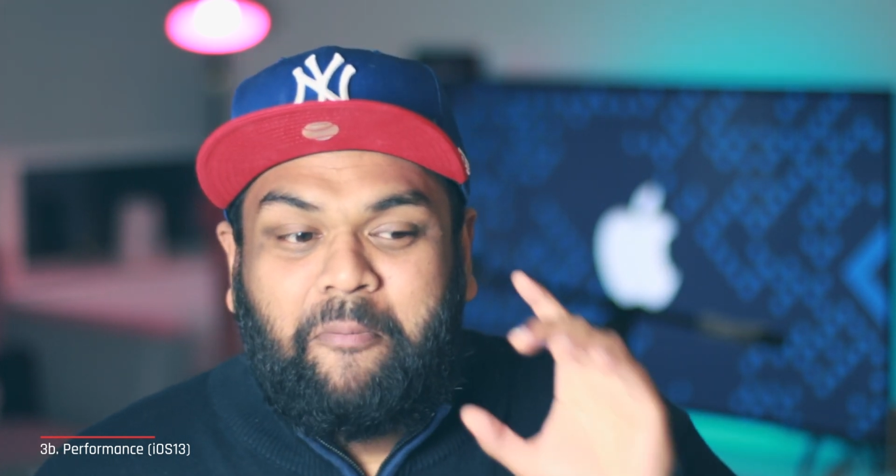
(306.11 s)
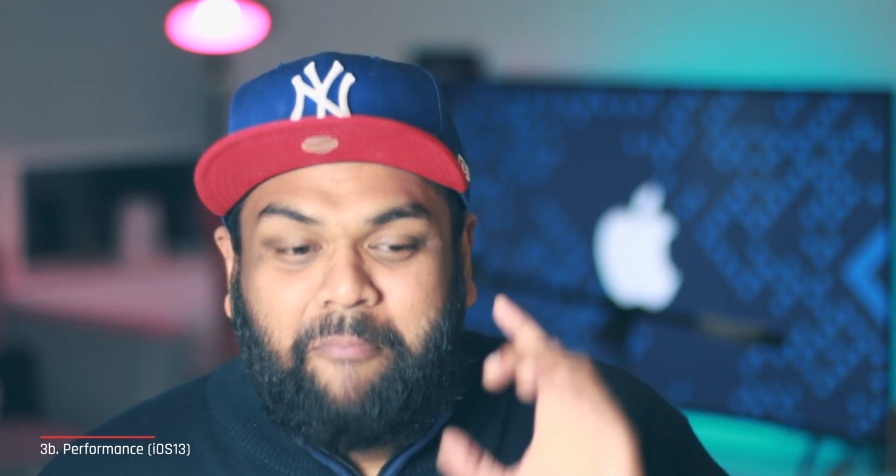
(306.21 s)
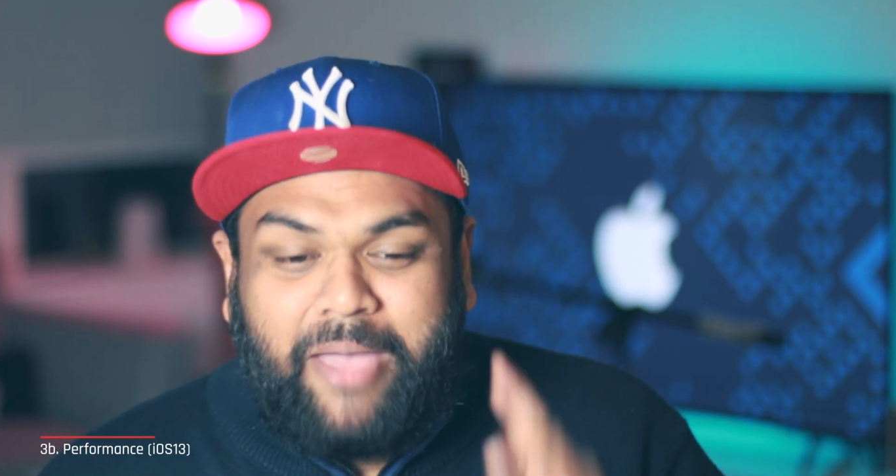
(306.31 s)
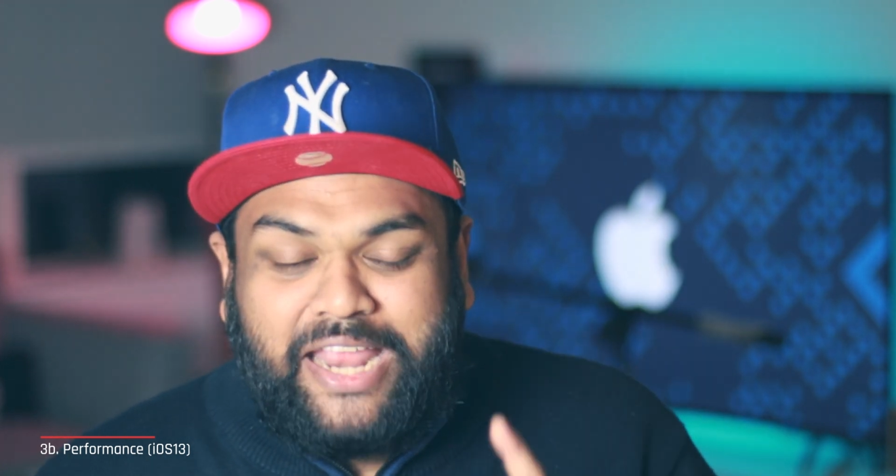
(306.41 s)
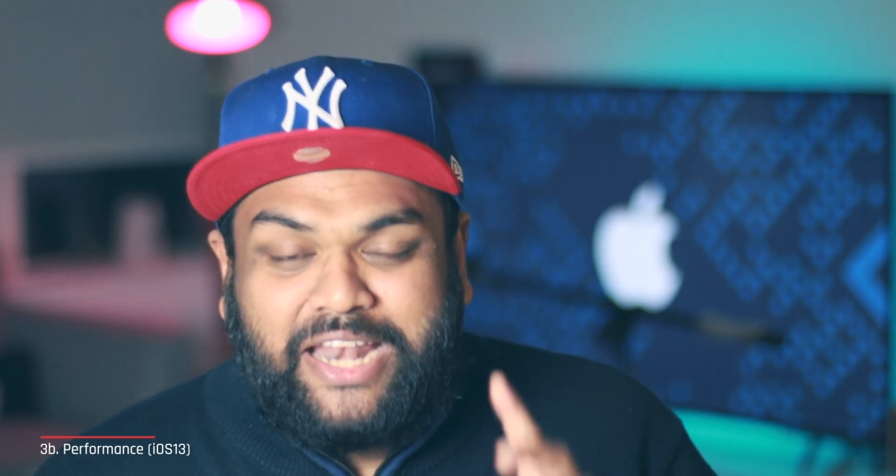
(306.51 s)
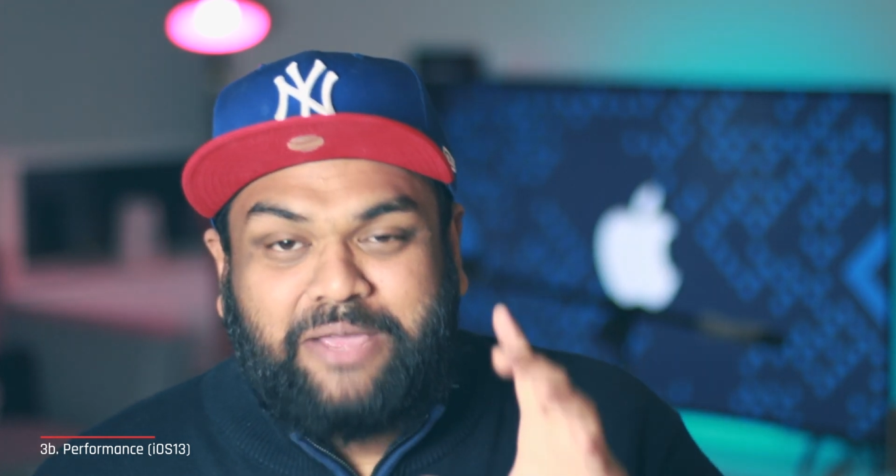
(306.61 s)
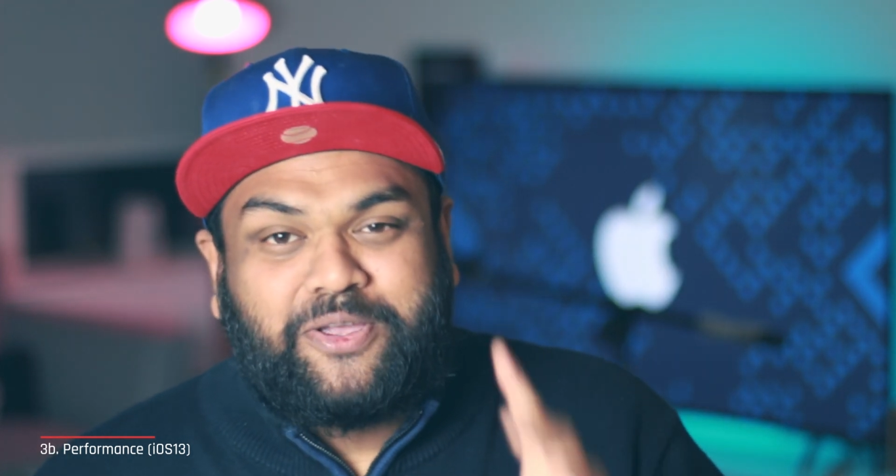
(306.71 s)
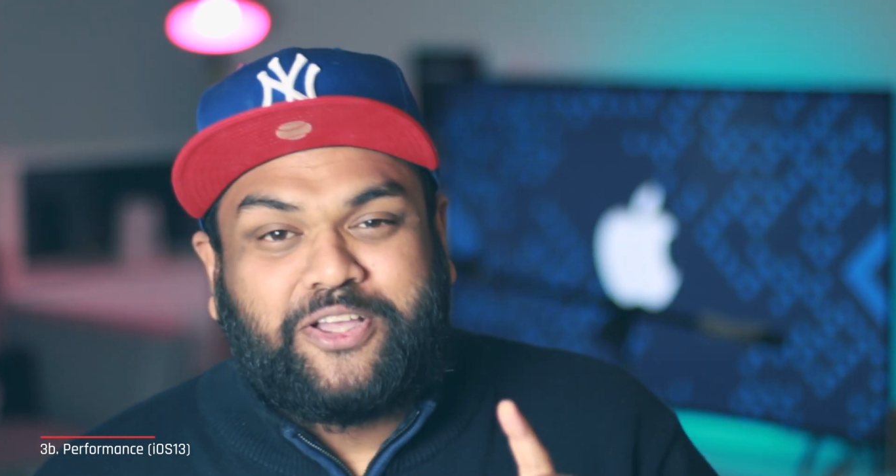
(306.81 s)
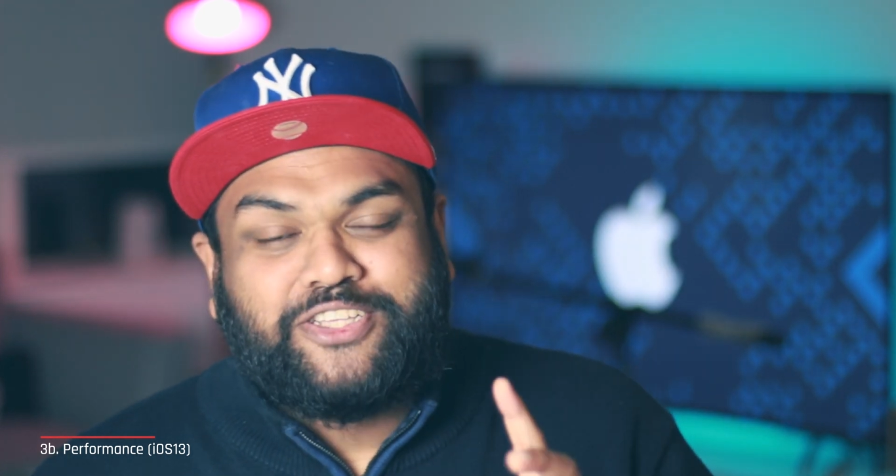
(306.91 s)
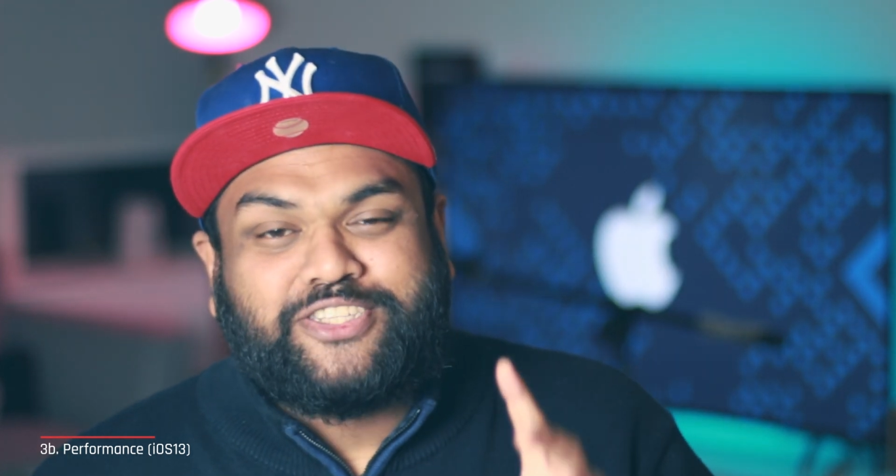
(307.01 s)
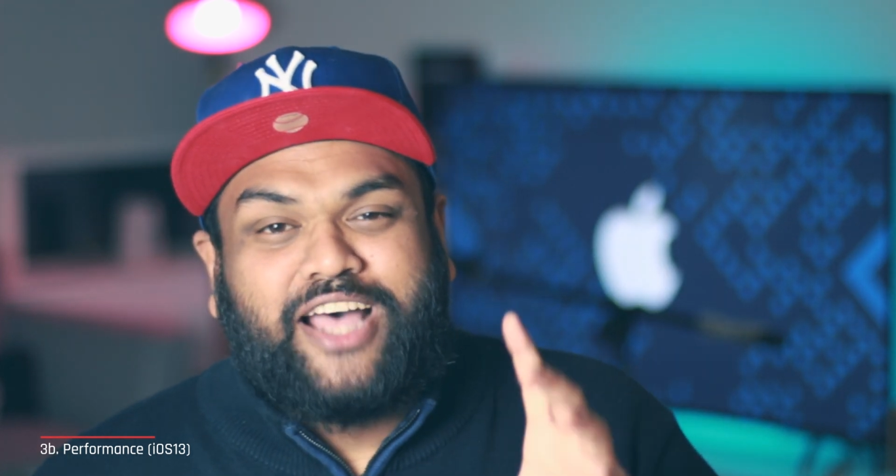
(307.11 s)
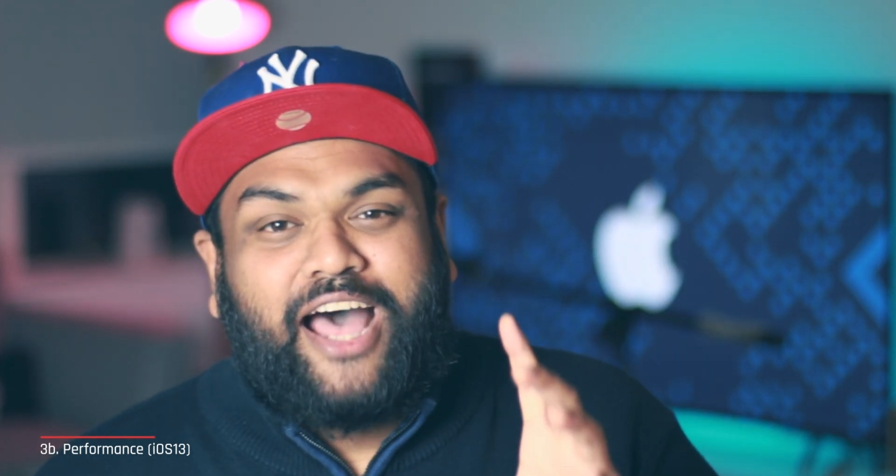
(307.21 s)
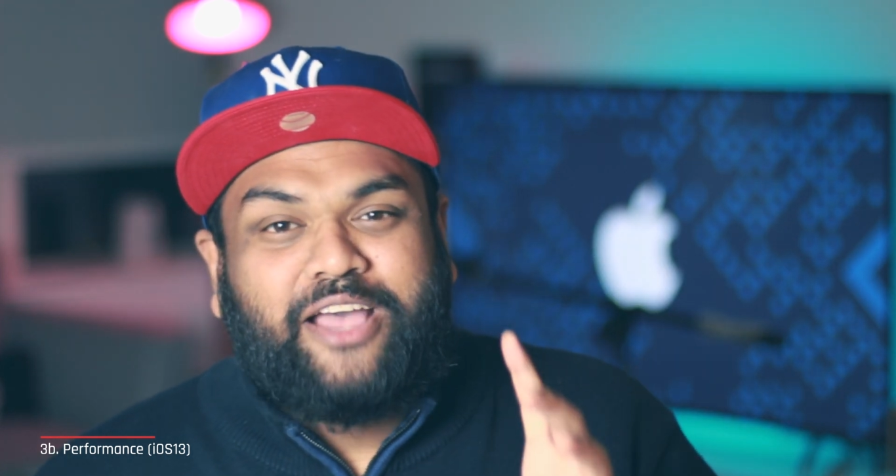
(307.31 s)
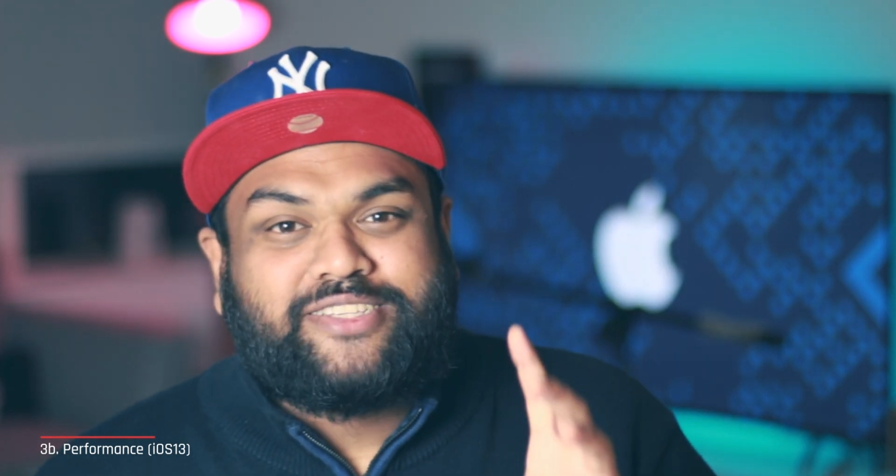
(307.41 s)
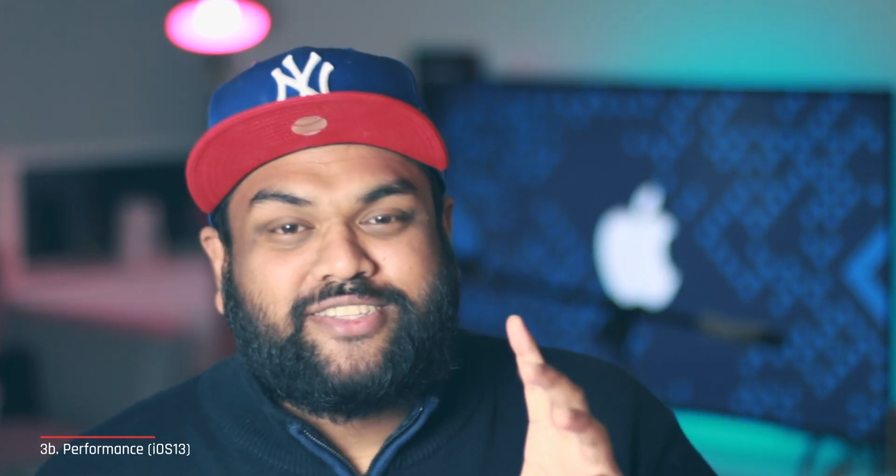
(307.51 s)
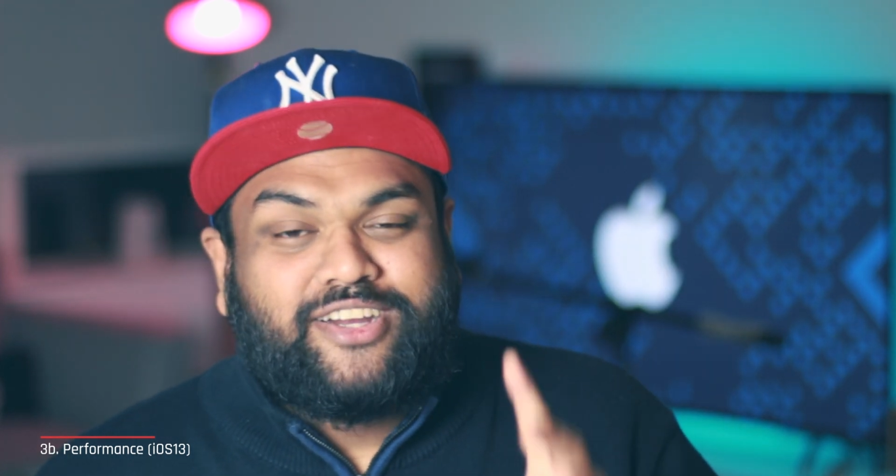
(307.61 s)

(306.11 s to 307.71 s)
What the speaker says: Mainly because iOS